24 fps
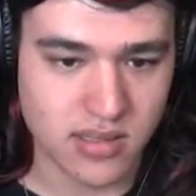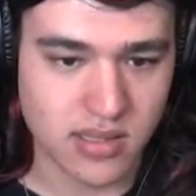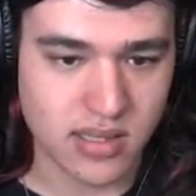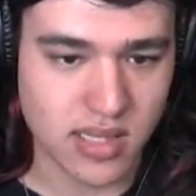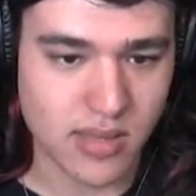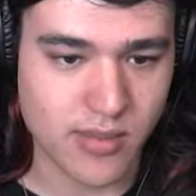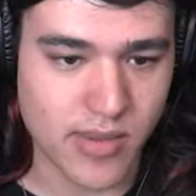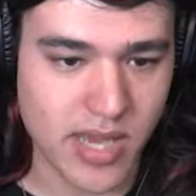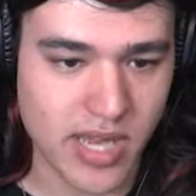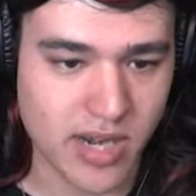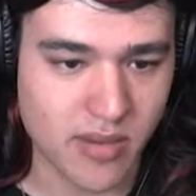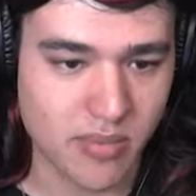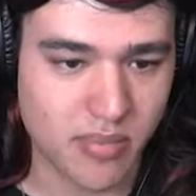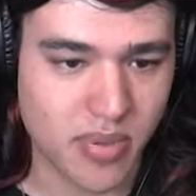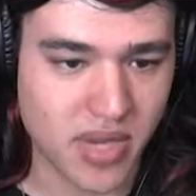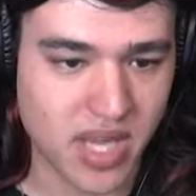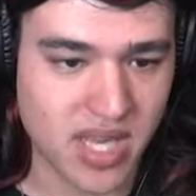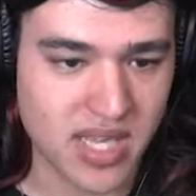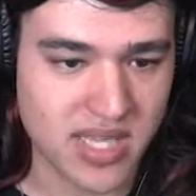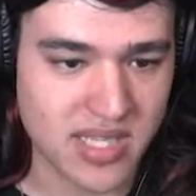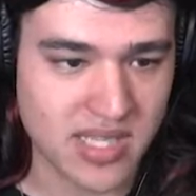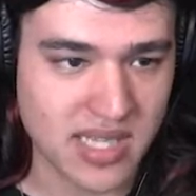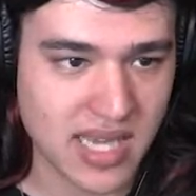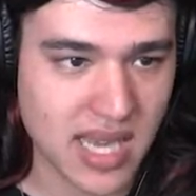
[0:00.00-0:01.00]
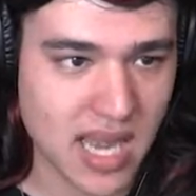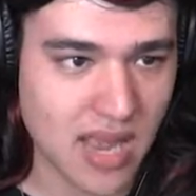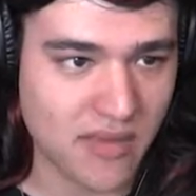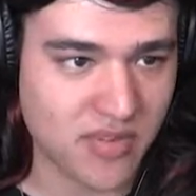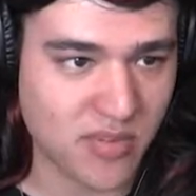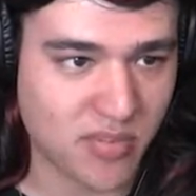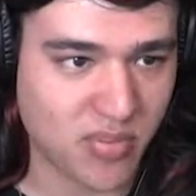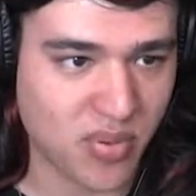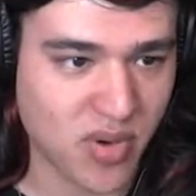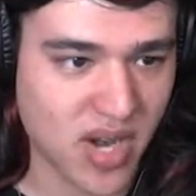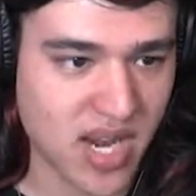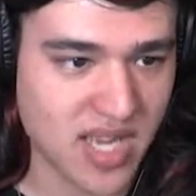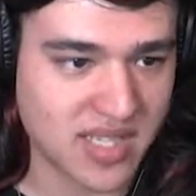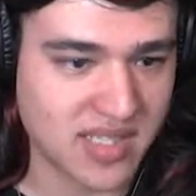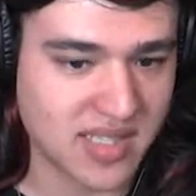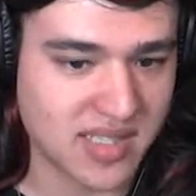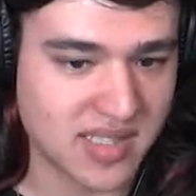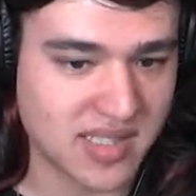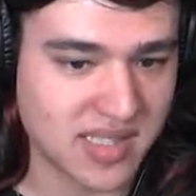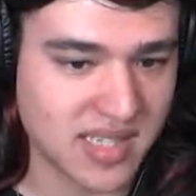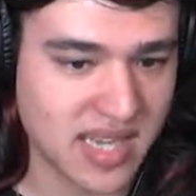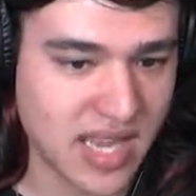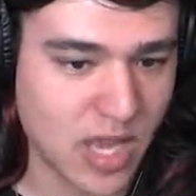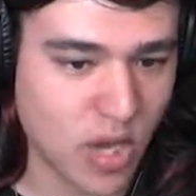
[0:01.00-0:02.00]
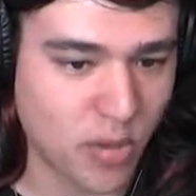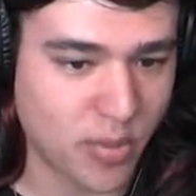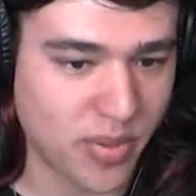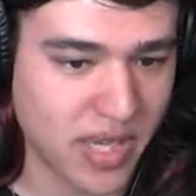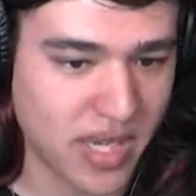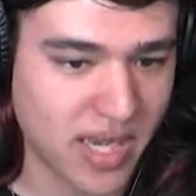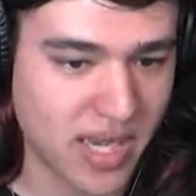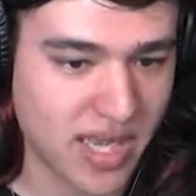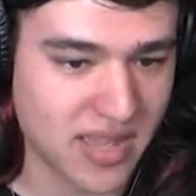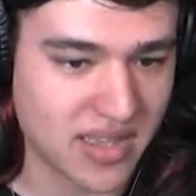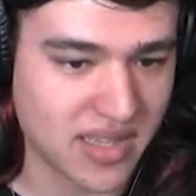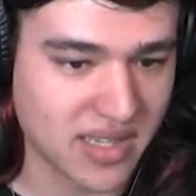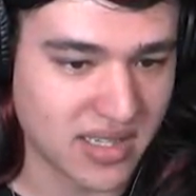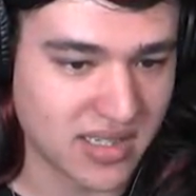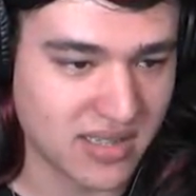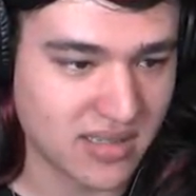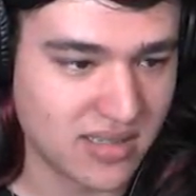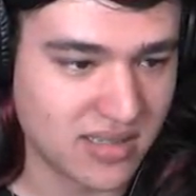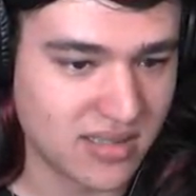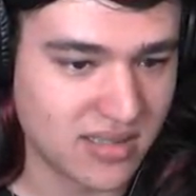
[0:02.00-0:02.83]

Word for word: The amount of buttons I have to press isn't helping either.